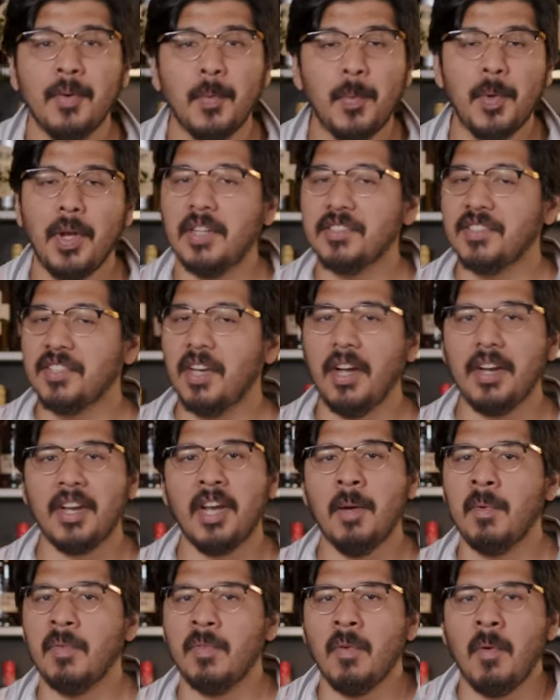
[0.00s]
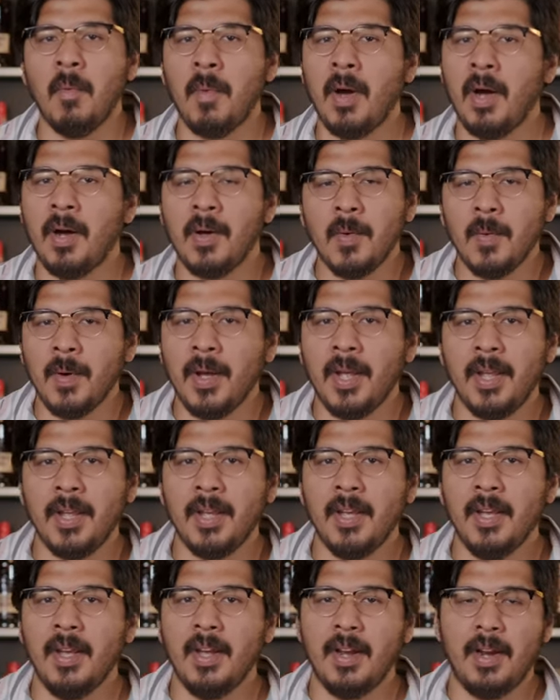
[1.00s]
we all saw it coming from a mile away.
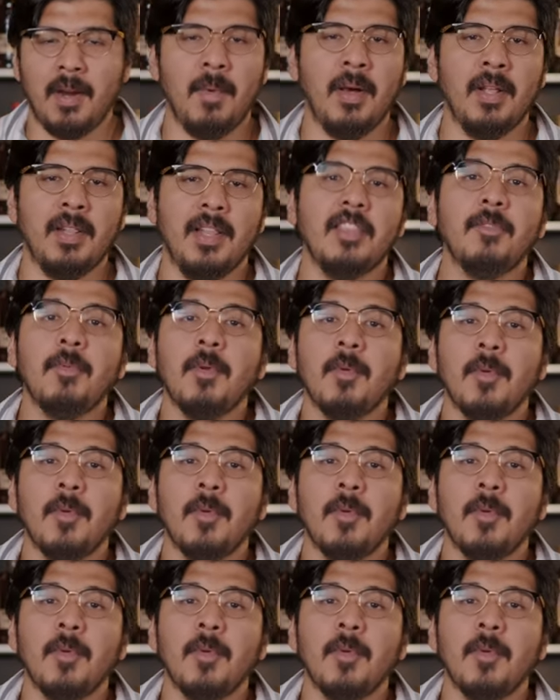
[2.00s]
Come on, let's be